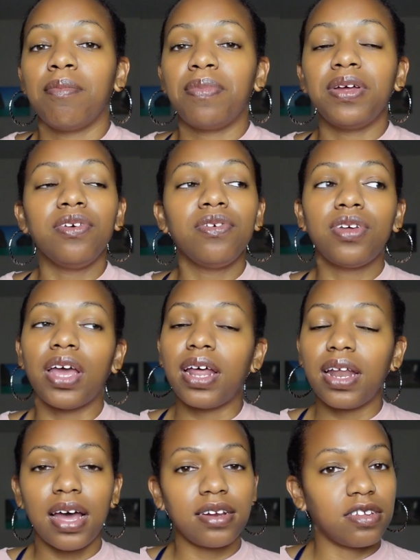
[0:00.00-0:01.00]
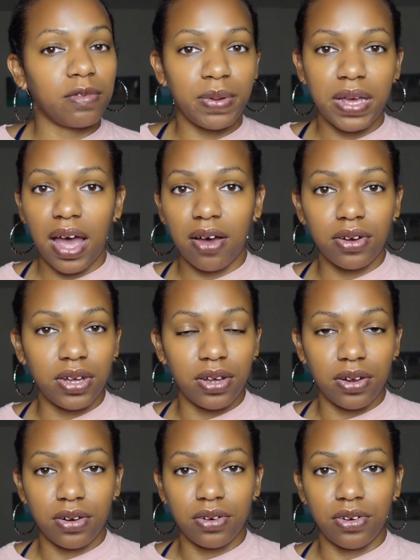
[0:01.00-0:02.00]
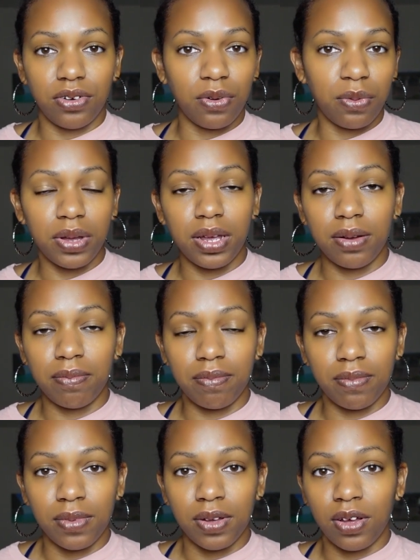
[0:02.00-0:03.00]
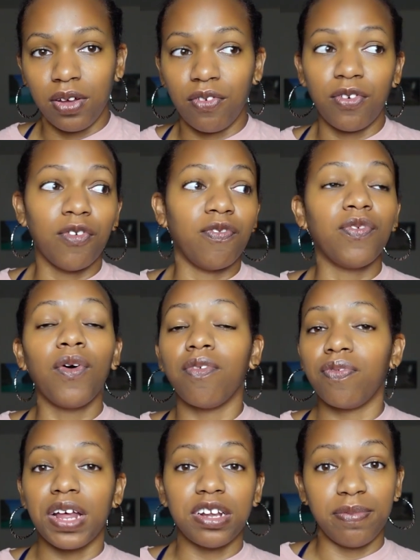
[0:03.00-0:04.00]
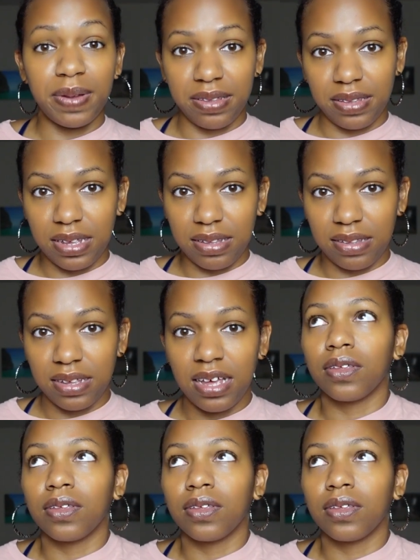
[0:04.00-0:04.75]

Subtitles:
But you cannot just be out here doing a full-fledged business.